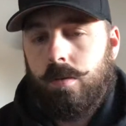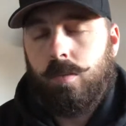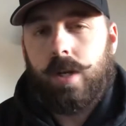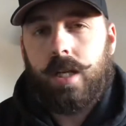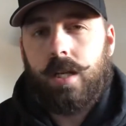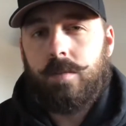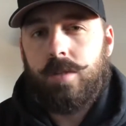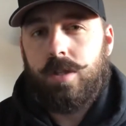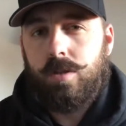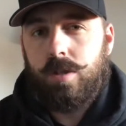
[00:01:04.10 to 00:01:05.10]
when it
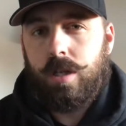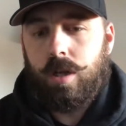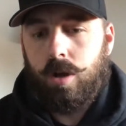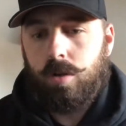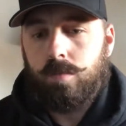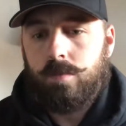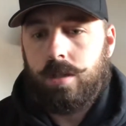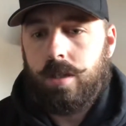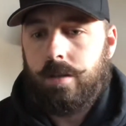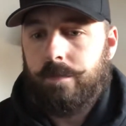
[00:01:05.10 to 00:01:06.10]
comes to using
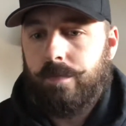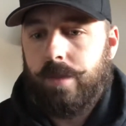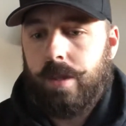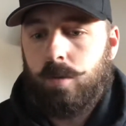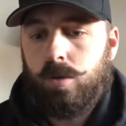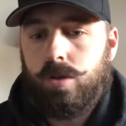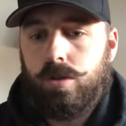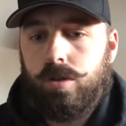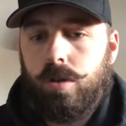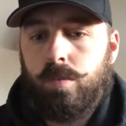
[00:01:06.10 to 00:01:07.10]
combs, we'll
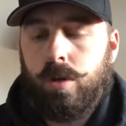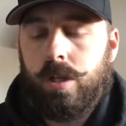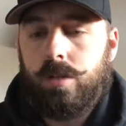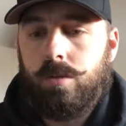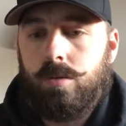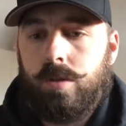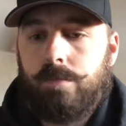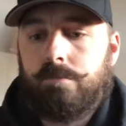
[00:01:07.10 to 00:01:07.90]
just jump right to it.